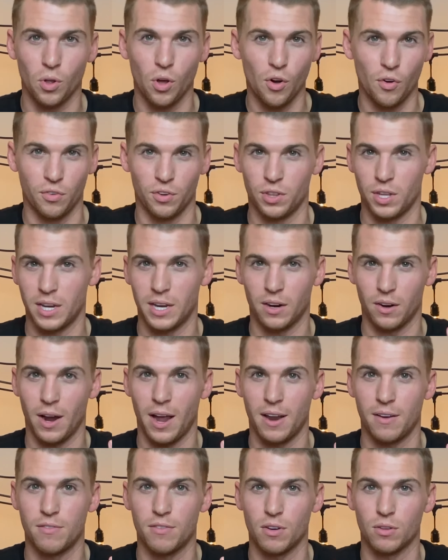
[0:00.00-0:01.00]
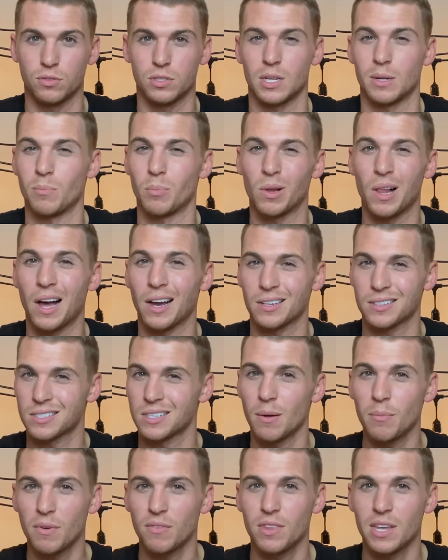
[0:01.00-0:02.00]
over-the-ear headphones and block
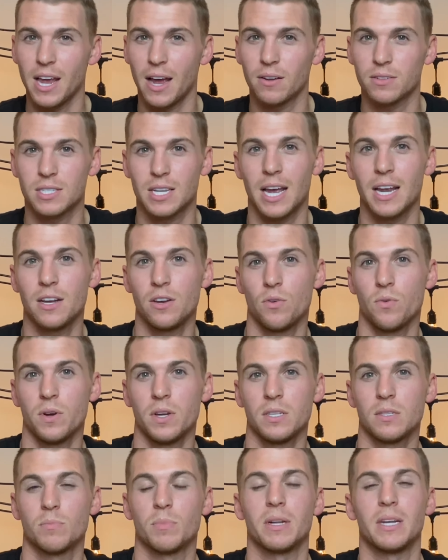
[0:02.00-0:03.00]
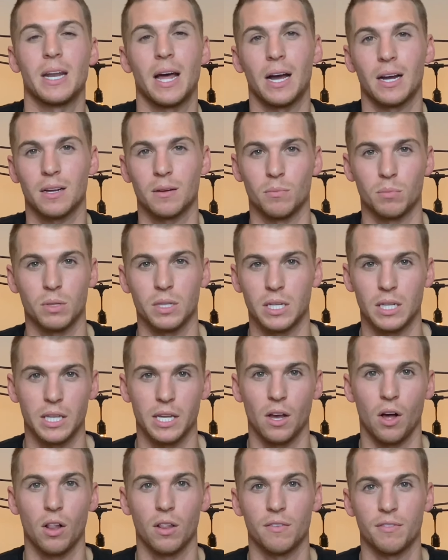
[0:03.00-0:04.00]
some of the outside noise, but not completely
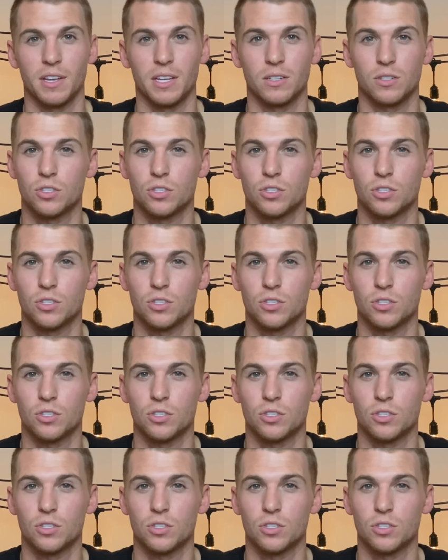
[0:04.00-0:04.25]
all of it.